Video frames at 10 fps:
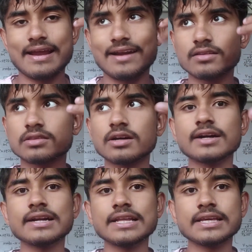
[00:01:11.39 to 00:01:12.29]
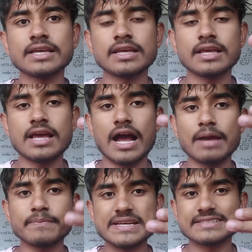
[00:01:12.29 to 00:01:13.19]
And thirdly,
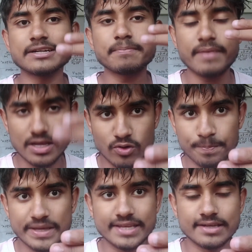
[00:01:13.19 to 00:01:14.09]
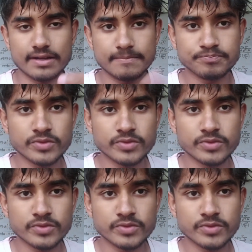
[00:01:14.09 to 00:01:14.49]
I present my opinion.